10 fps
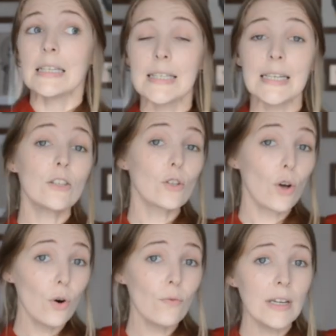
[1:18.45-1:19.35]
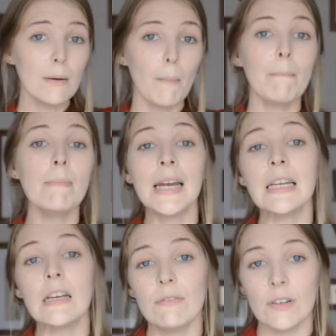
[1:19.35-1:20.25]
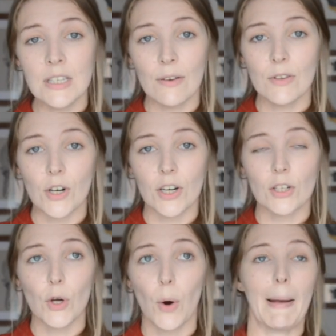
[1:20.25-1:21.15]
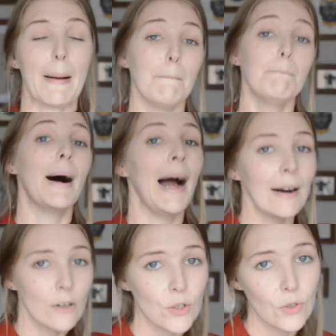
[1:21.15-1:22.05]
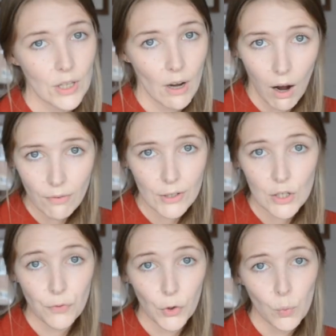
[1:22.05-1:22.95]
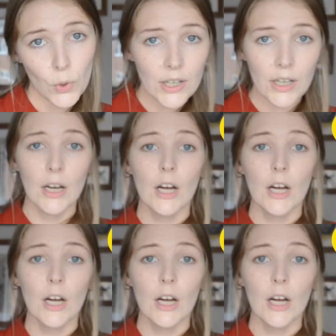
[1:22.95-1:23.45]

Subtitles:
Since COVID, many of us have started going back to the office for work,